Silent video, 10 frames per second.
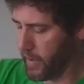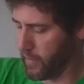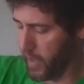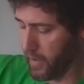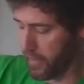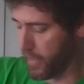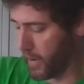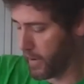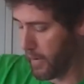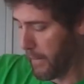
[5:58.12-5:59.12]
of like a
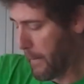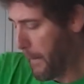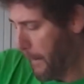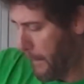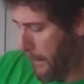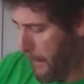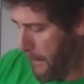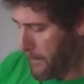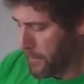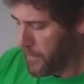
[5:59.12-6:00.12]
thick
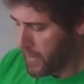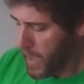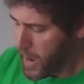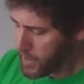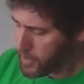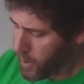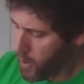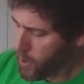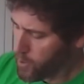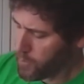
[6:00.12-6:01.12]
cake
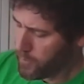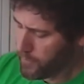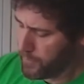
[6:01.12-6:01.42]
dough